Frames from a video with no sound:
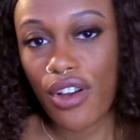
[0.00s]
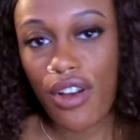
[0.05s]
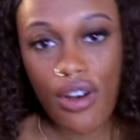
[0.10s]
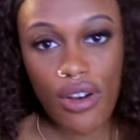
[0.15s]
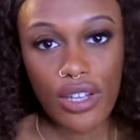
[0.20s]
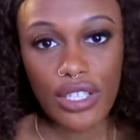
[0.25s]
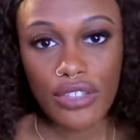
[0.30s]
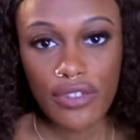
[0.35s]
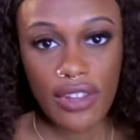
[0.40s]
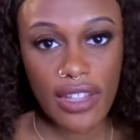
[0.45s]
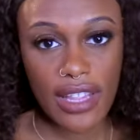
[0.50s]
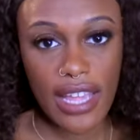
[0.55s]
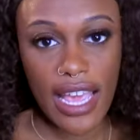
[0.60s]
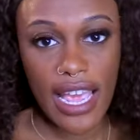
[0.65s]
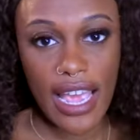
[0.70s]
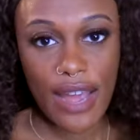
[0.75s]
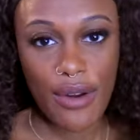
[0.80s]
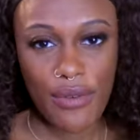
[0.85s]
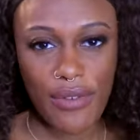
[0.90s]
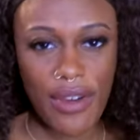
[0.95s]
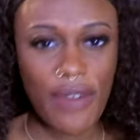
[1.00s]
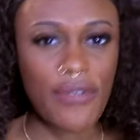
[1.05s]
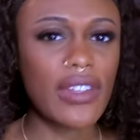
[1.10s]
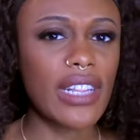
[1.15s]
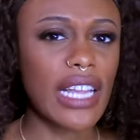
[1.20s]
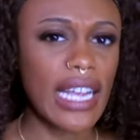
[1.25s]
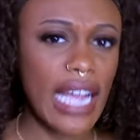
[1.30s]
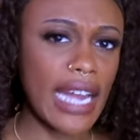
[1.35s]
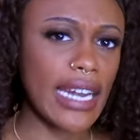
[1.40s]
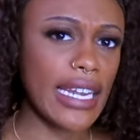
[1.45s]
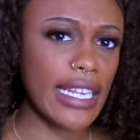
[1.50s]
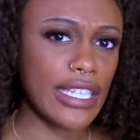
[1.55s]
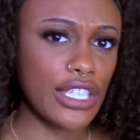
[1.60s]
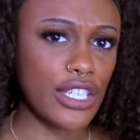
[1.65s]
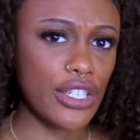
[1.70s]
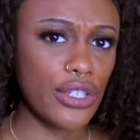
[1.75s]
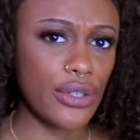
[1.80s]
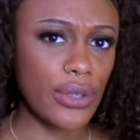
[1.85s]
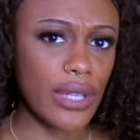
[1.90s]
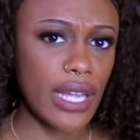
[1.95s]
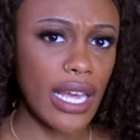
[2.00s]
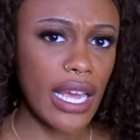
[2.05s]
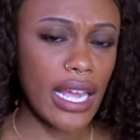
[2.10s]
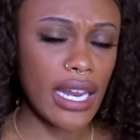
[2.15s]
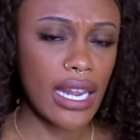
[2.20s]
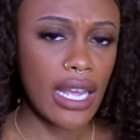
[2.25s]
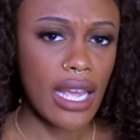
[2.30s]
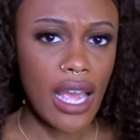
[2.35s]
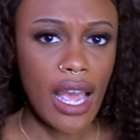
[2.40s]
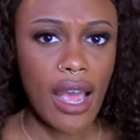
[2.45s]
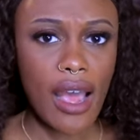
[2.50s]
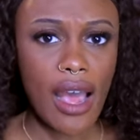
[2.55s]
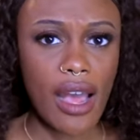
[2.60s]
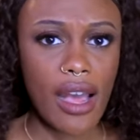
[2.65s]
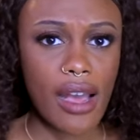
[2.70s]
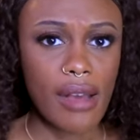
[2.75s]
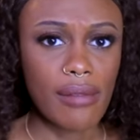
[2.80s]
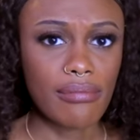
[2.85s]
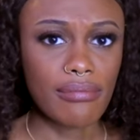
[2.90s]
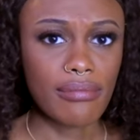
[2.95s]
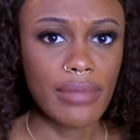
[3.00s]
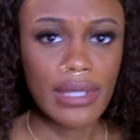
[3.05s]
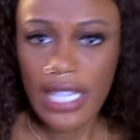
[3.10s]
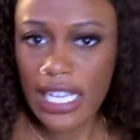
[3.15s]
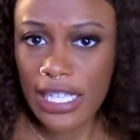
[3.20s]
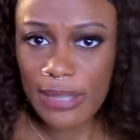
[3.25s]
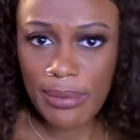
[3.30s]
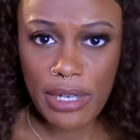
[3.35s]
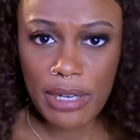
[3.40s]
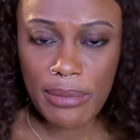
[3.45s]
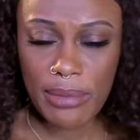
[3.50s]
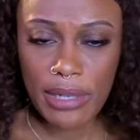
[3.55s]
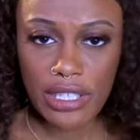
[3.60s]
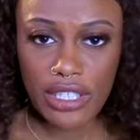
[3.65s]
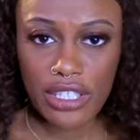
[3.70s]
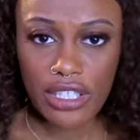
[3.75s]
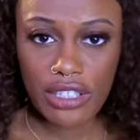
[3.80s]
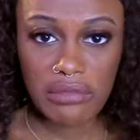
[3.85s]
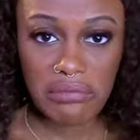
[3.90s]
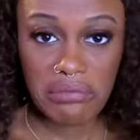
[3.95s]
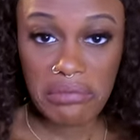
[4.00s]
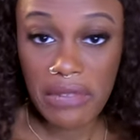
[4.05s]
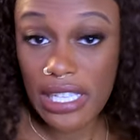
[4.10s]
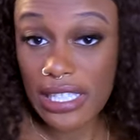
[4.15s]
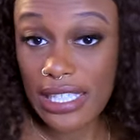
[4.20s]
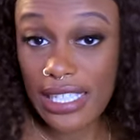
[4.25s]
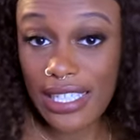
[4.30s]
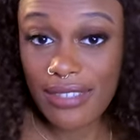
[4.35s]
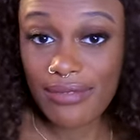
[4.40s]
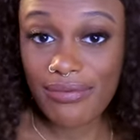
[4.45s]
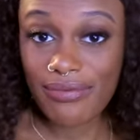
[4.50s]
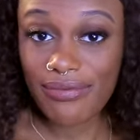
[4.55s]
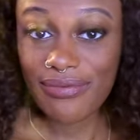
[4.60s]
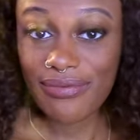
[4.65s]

calls for that or if I feel like I need to do that. Um, but that's pretty much, that's it.